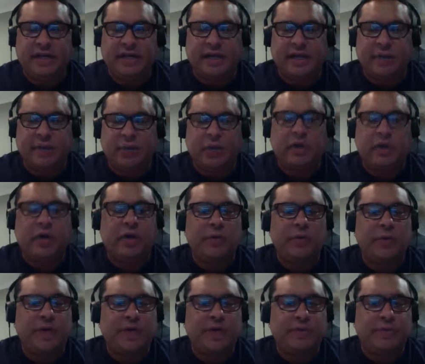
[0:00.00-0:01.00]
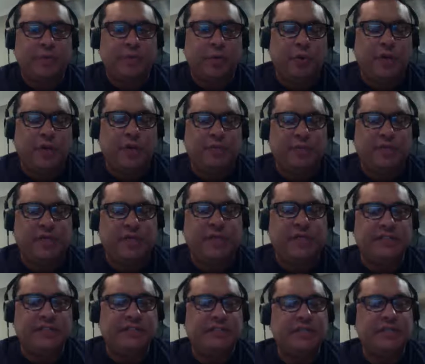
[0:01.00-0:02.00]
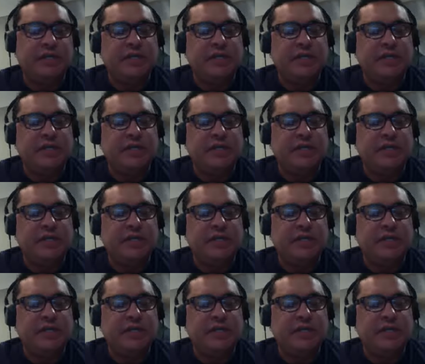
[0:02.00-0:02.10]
Where are we at a point? Because